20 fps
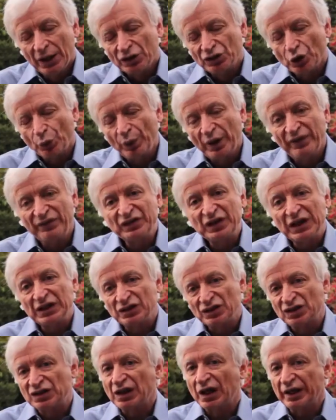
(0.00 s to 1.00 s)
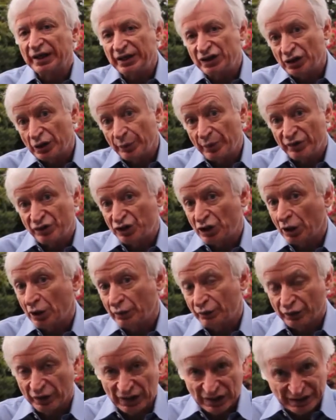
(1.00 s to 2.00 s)
So we've done studies and we've
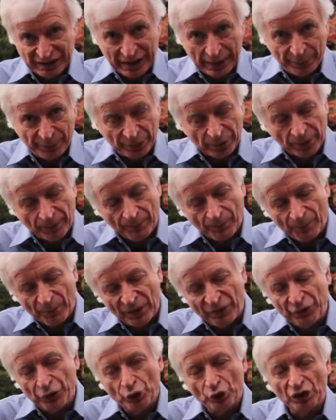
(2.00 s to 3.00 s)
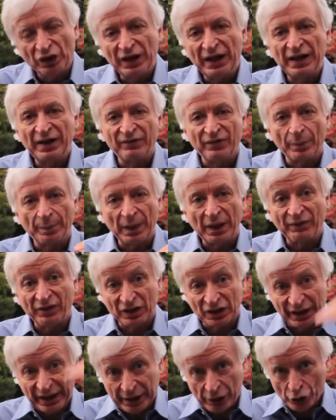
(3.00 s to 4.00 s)
shown, for example, if you live above
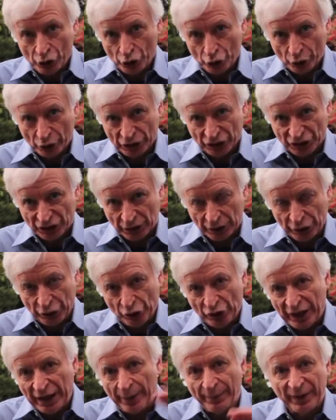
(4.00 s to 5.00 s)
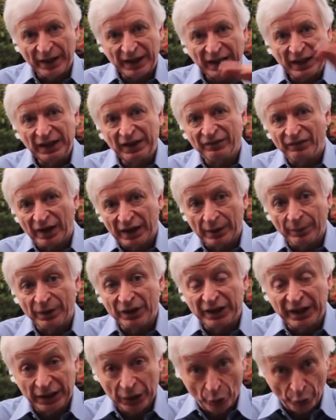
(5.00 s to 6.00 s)
Atlanta, Georgia, you can't make any
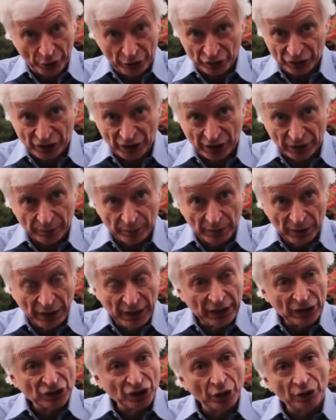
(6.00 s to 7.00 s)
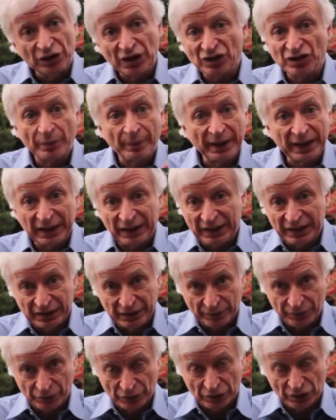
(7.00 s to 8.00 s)
vitamin D in the wintertime. So it doesn't make any
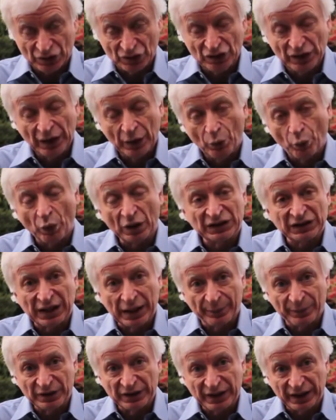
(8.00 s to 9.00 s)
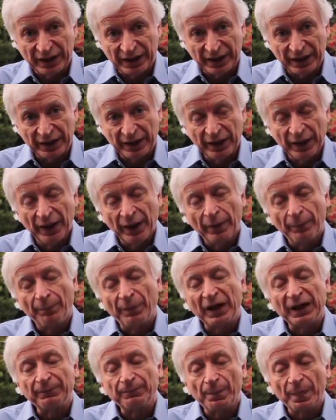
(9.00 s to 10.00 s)
difference what time of day.
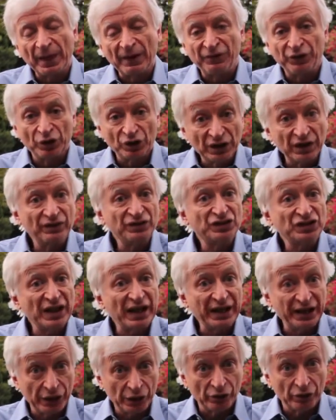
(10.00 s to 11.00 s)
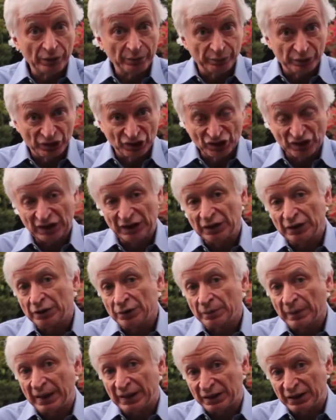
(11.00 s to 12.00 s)
But if you live, say, here in
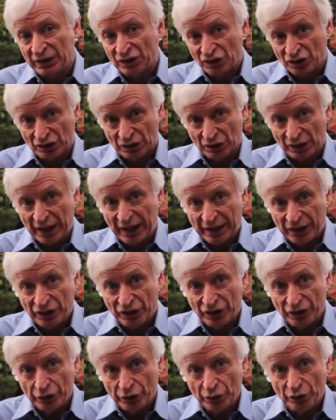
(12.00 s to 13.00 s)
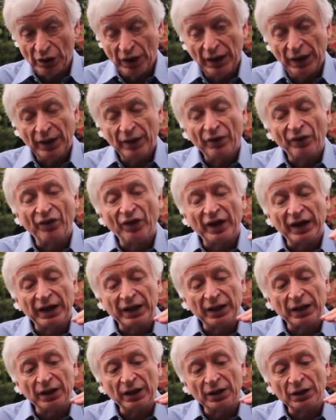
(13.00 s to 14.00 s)
Brazil at this latitude,
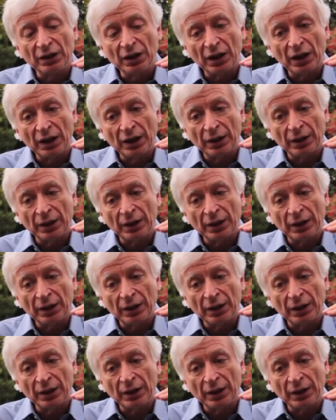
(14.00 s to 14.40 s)
then